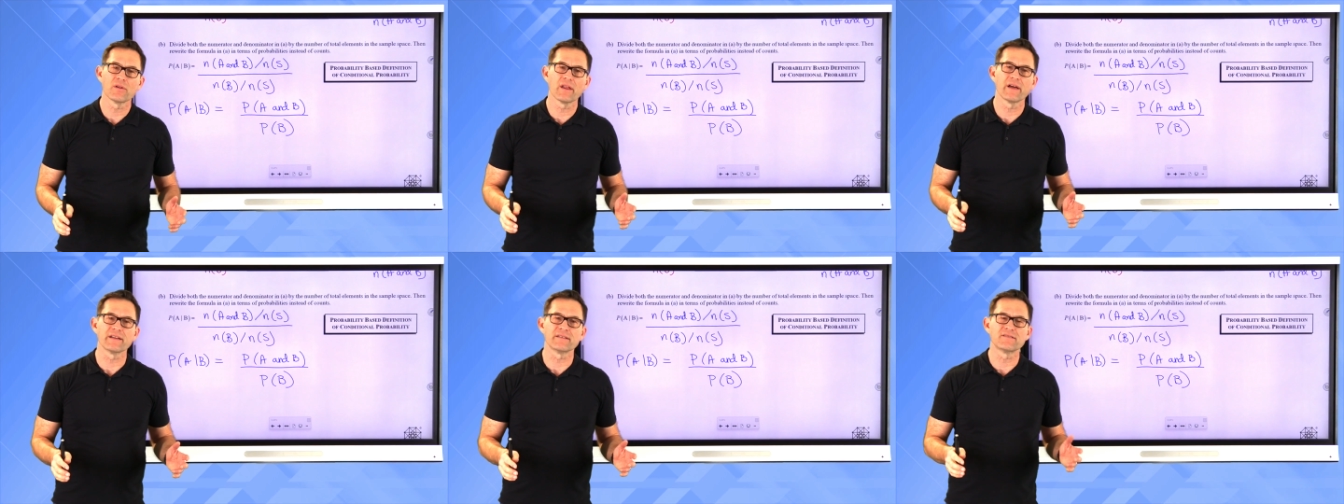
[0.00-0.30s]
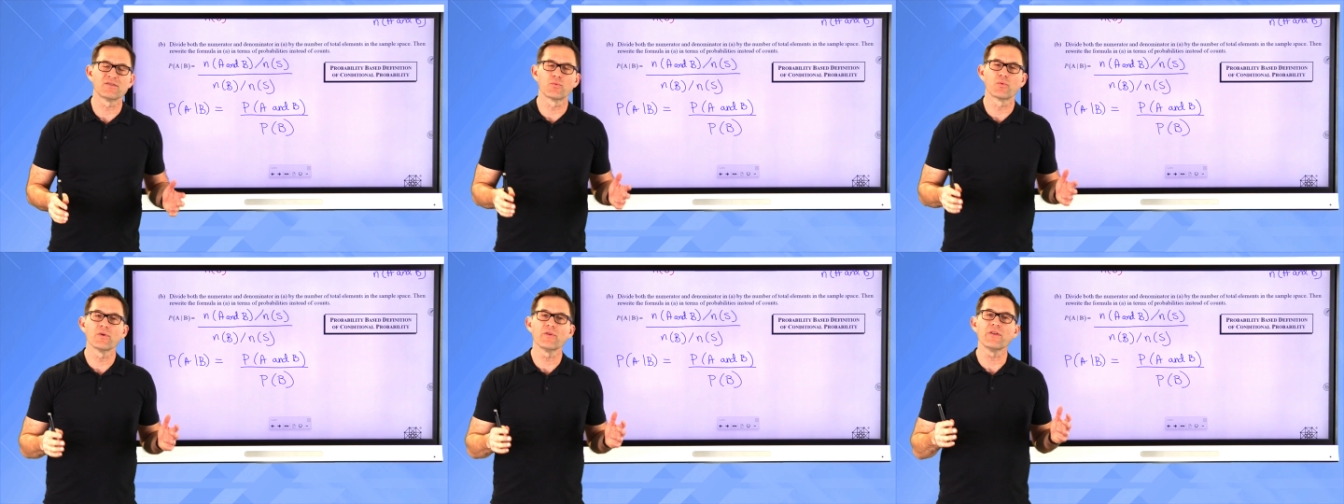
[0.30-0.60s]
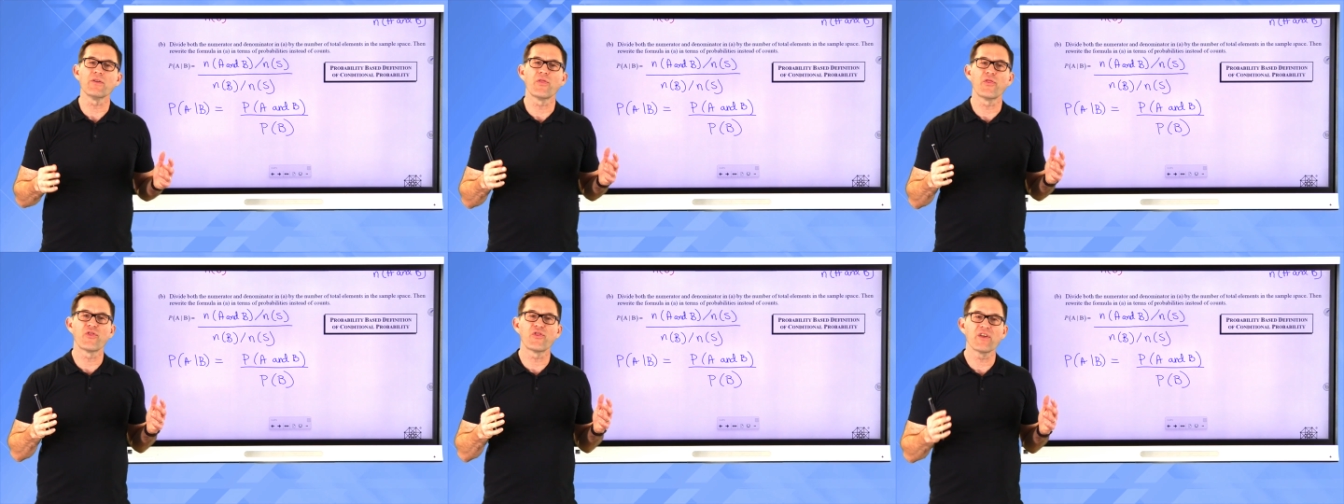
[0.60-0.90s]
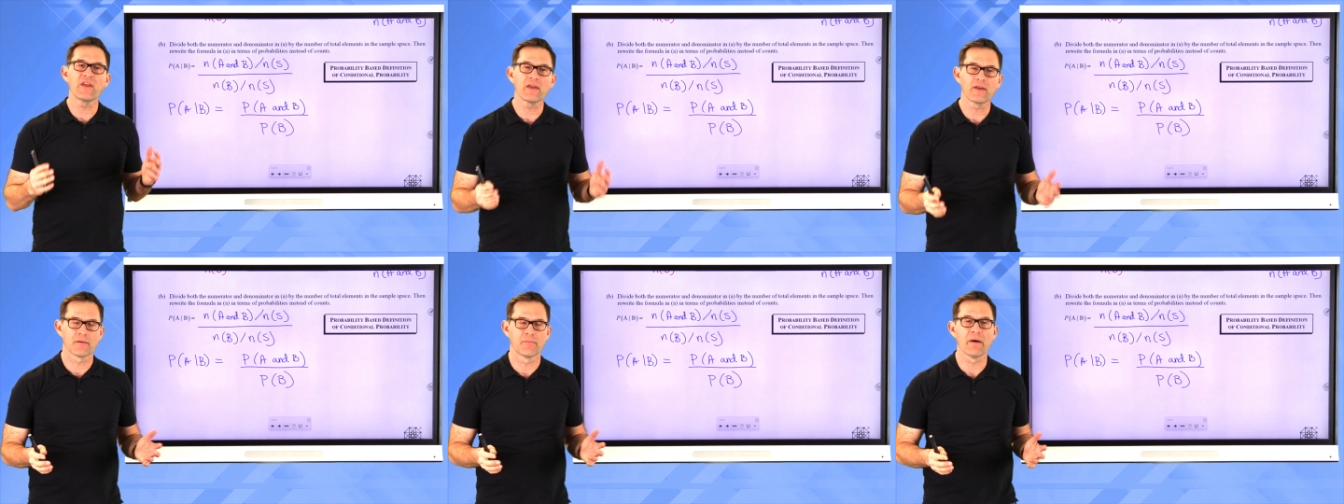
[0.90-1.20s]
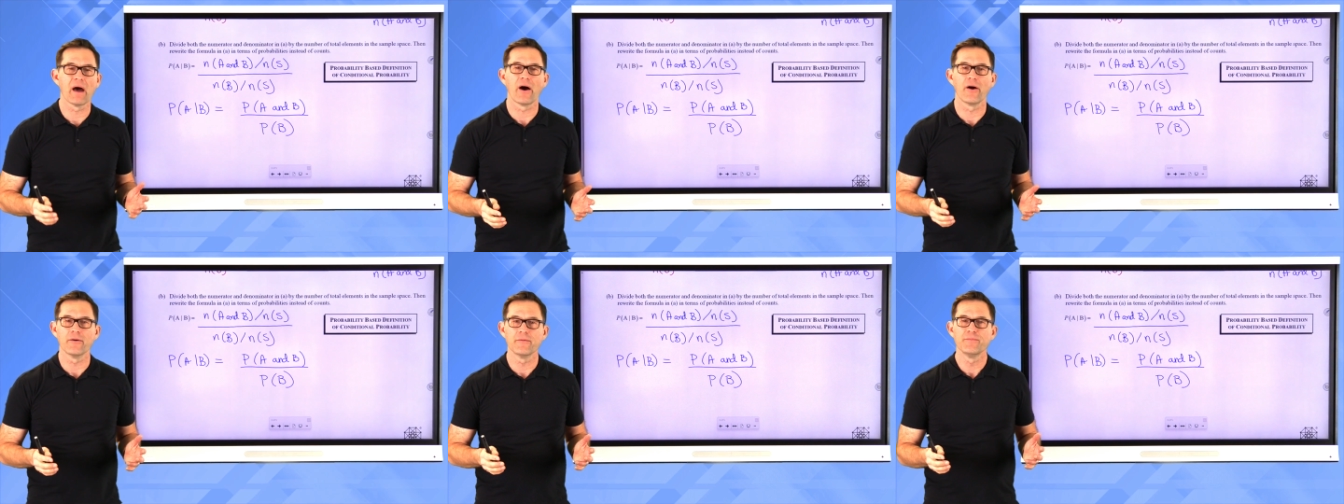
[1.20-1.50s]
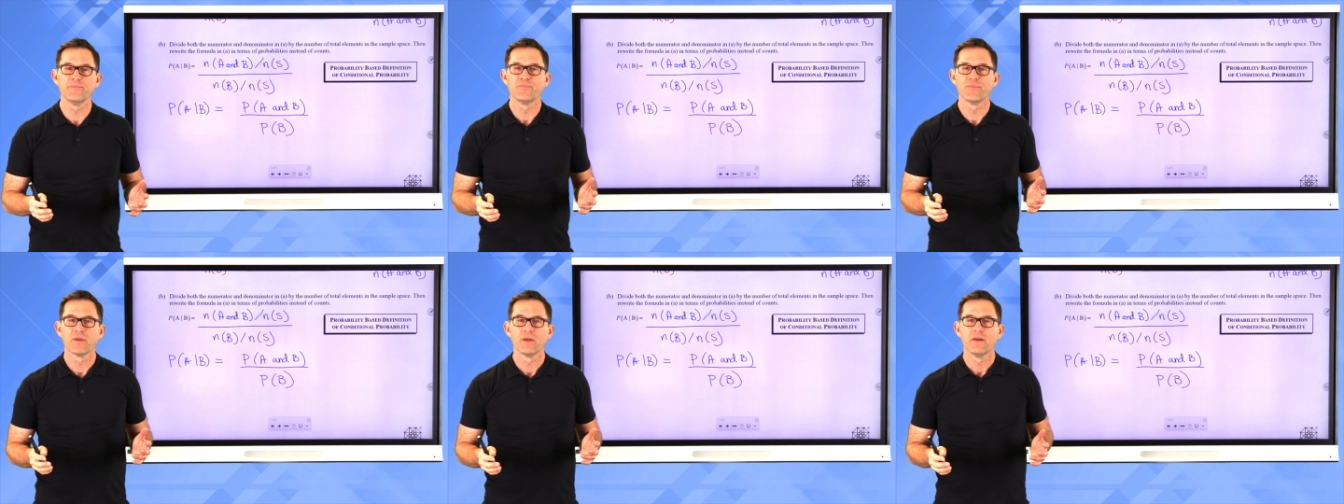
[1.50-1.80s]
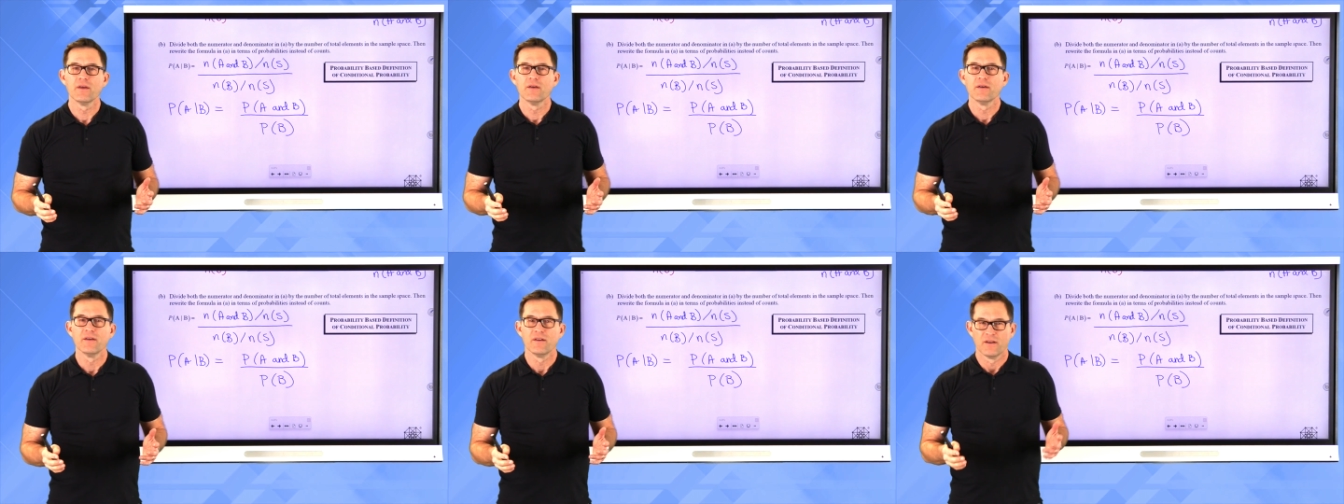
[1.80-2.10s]
like to really think about,
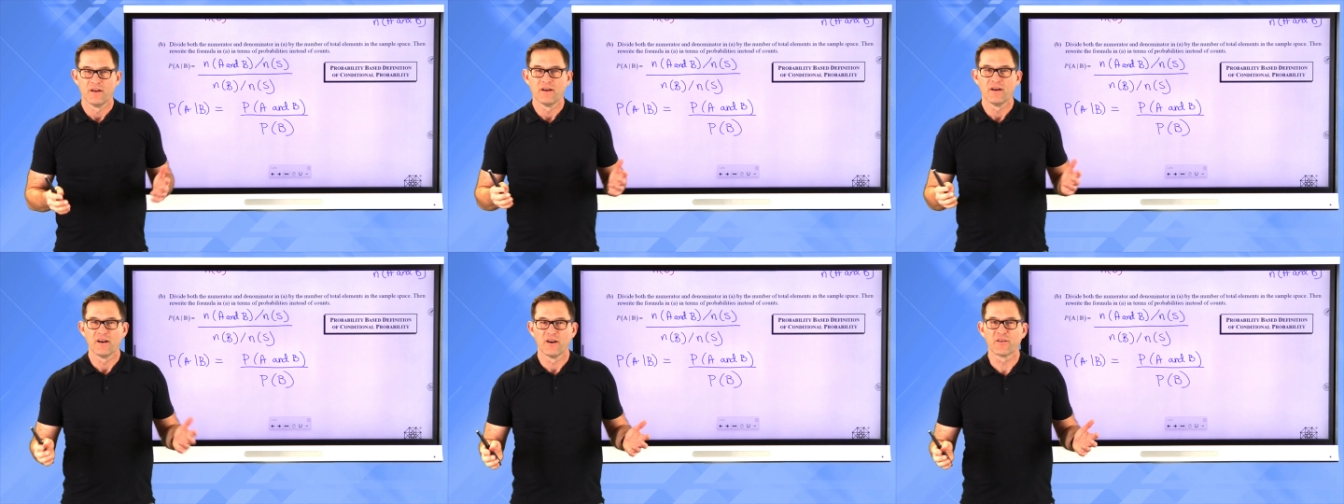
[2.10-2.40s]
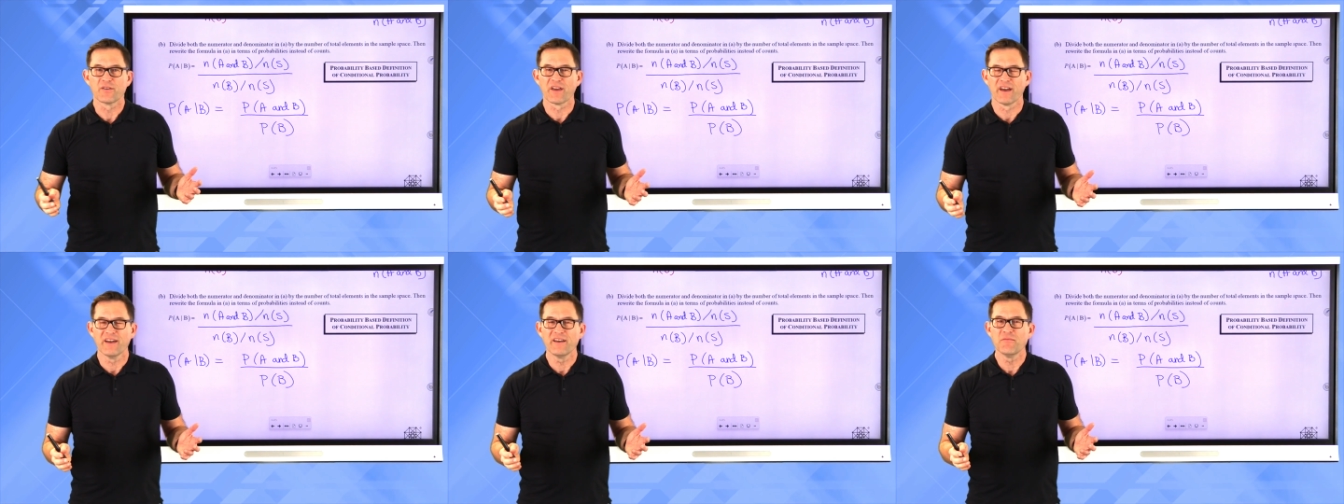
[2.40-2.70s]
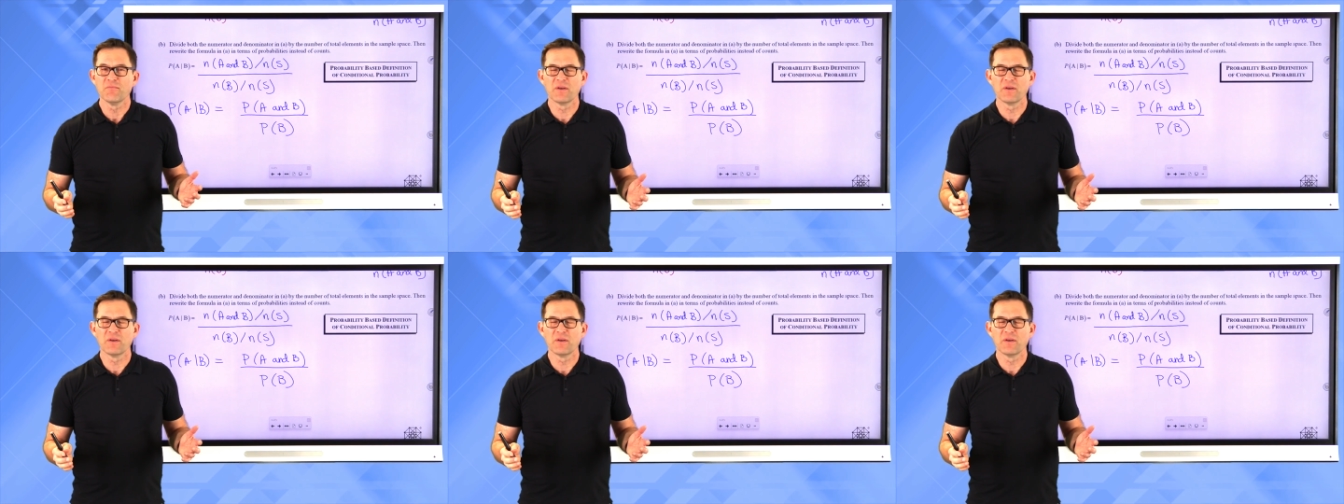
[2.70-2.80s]
okay?